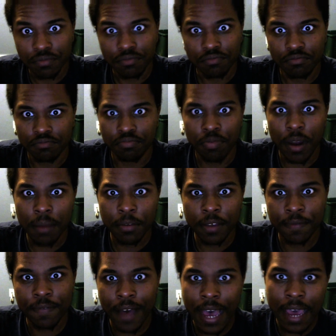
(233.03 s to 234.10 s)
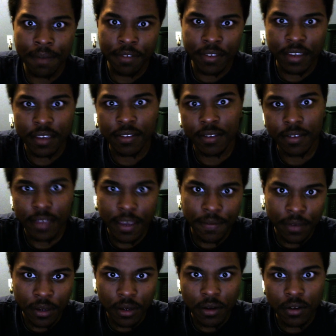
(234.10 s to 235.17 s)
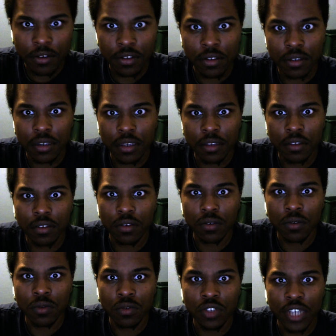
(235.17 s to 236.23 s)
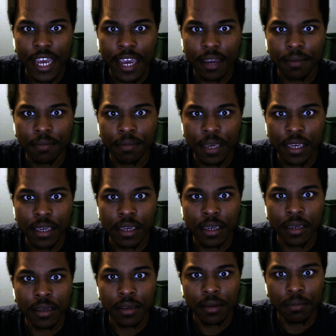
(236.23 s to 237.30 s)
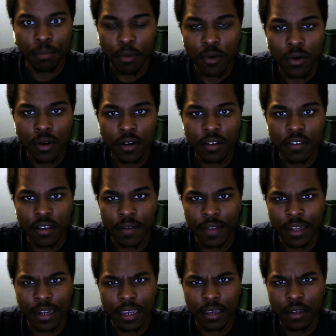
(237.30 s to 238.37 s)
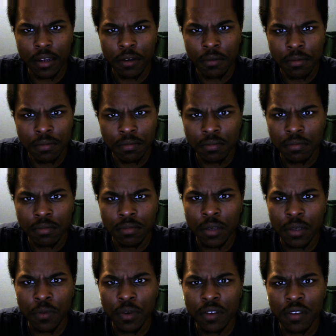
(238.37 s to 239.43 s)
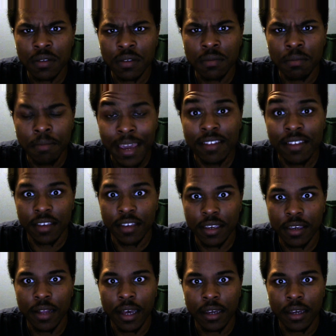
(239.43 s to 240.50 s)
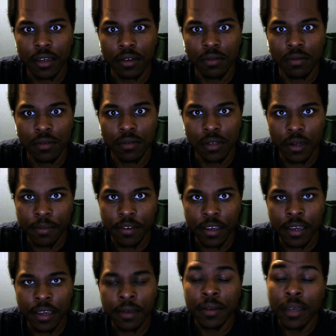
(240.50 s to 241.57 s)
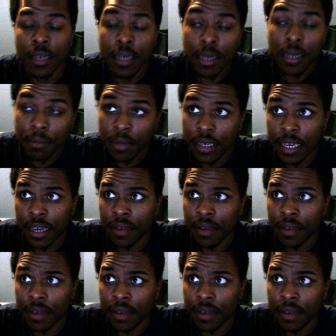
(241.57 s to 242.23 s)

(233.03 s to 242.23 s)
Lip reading: probably 5, 6, or 7 years into Jack being born and stuff like that, He wasn't meant to Aku, you know what I'm saying? But yeah.